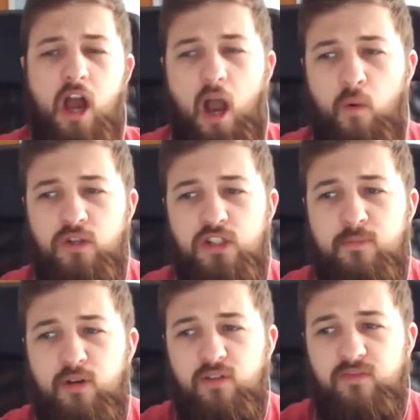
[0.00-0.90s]
I want to
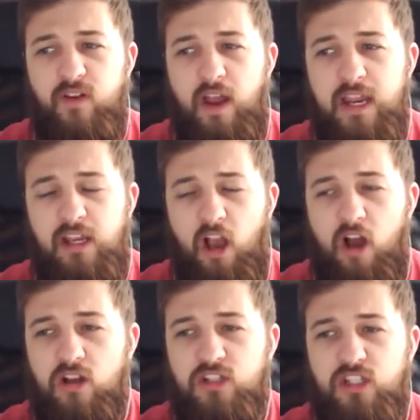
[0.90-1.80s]
modify
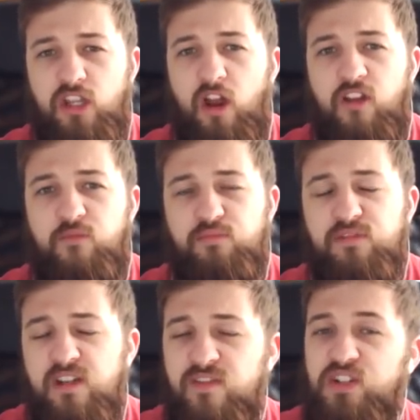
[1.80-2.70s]
cars that I've
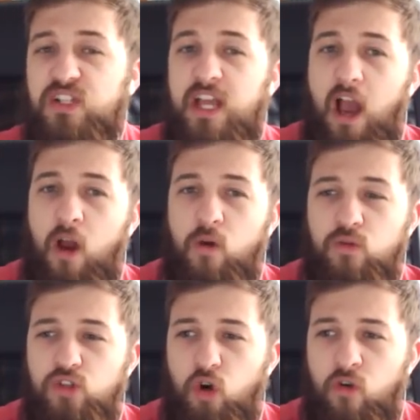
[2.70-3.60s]
previously
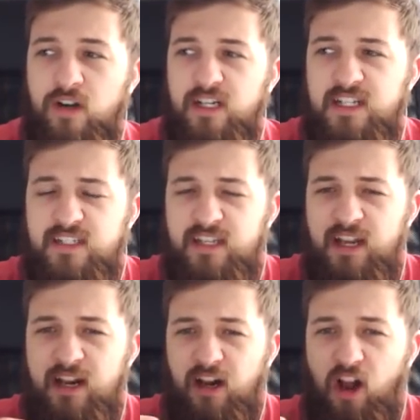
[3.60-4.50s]
owned, or at least
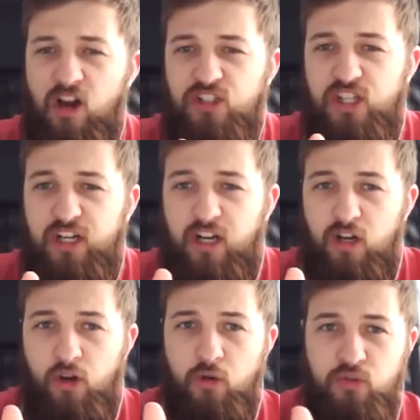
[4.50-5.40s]
cars that are
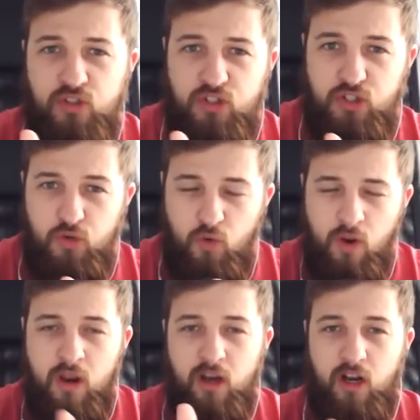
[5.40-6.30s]
close to
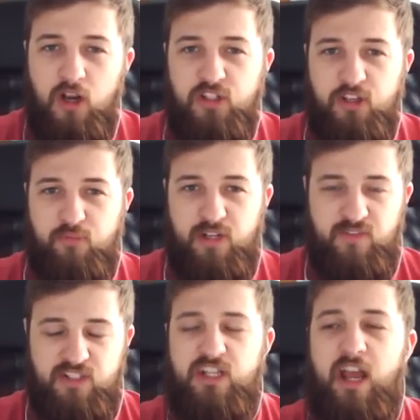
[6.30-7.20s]
cars I've
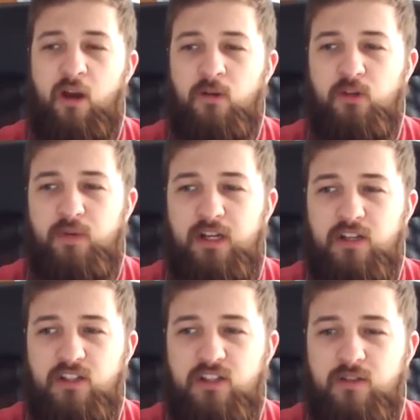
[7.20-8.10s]
previously owned,
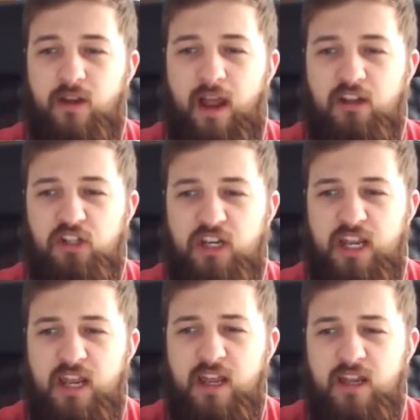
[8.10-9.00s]
because
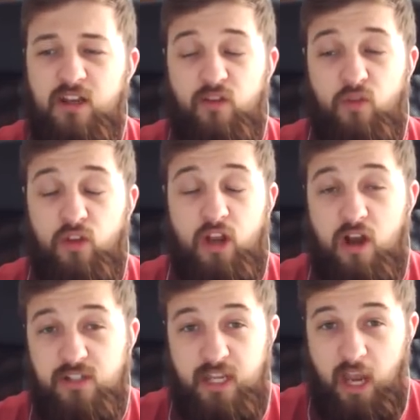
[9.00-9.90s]
actually, of all the
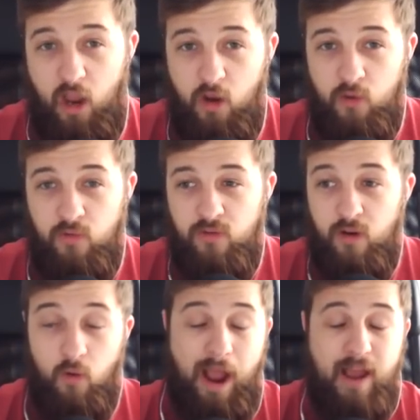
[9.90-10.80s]
cars I own
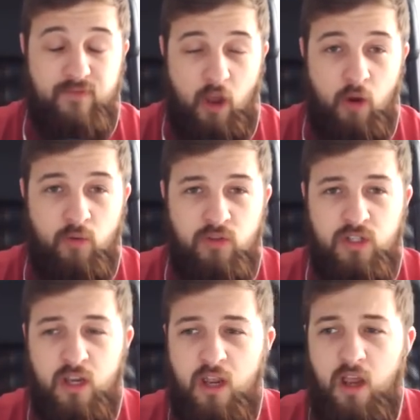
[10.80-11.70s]
or have
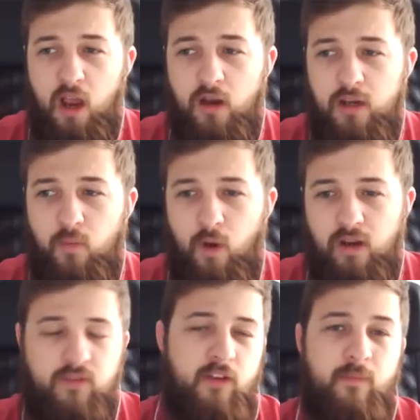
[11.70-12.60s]
owned, only
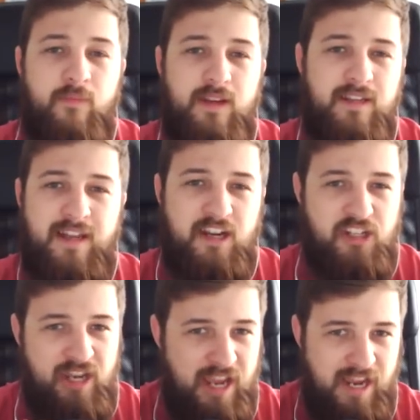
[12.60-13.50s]
one of them is
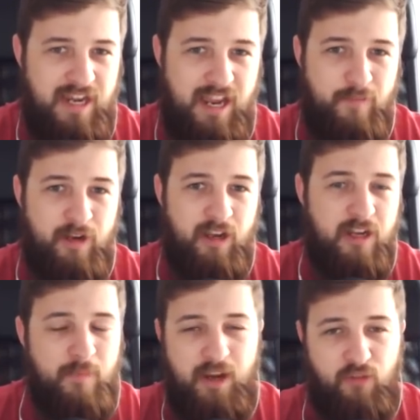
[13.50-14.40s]
actually in here, but I'm
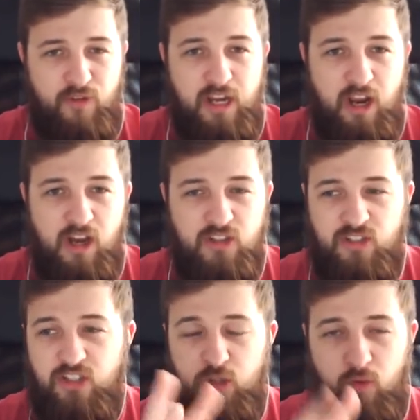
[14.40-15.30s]
going to pick 3
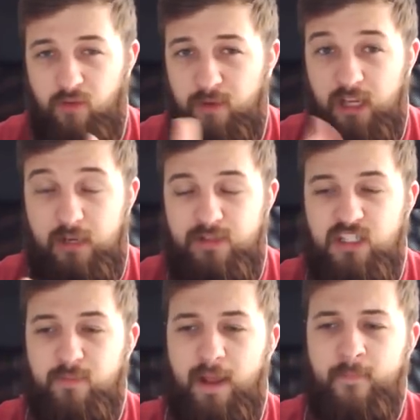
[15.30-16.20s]
cars, 2 of them are going to be
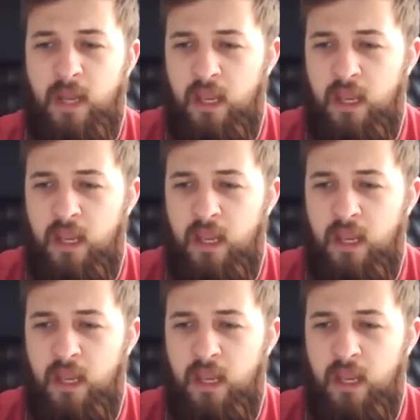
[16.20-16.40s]
similar.